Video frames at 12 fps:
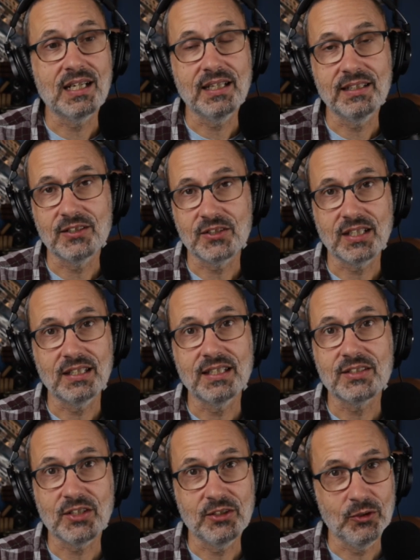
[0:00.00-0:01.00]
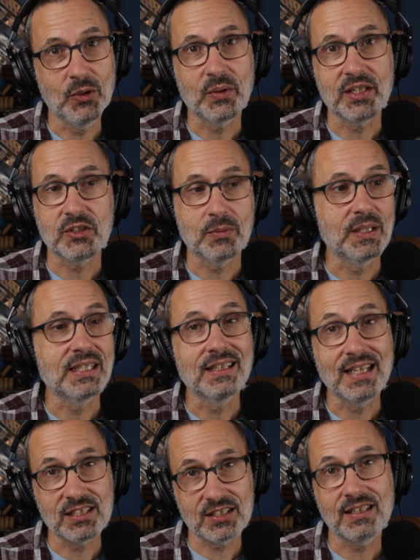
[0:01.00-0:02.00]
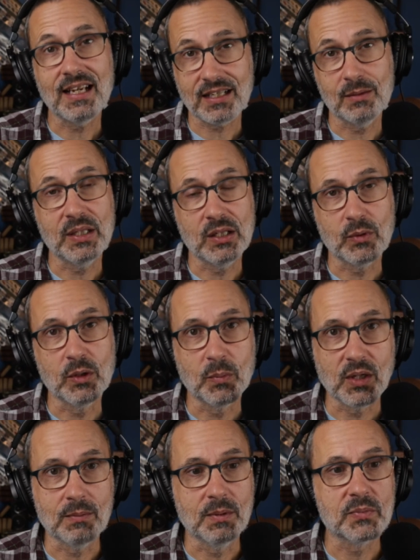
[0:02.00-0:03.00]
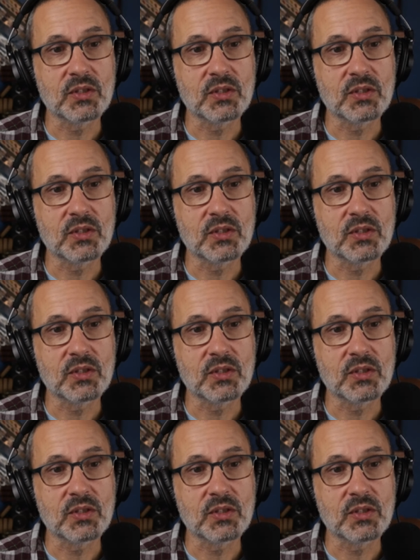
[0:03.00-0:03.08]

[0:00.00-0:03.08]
and there's a glitch and you don't get your money, that can be a real problem.